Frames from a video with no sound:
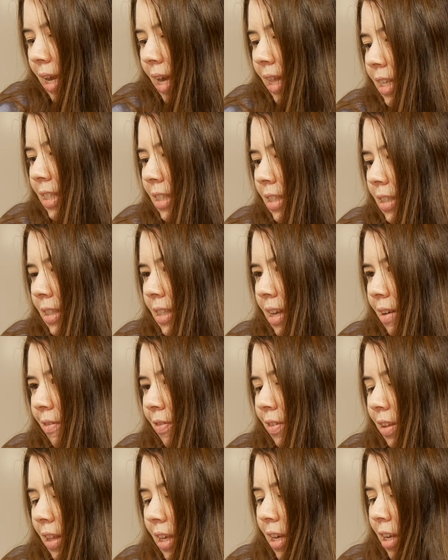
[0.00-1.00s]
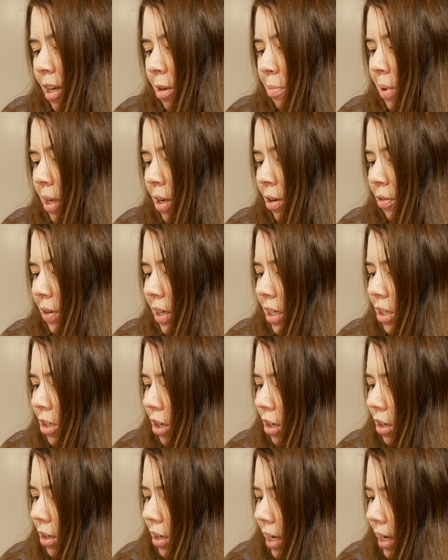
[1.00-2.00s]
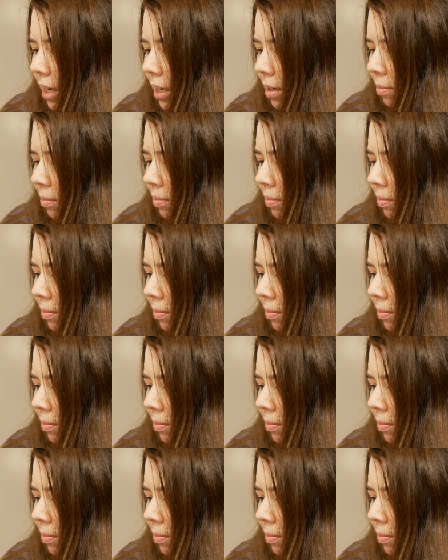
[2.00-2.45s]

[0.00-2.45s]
Yeah, this is definitely gonna be a return item.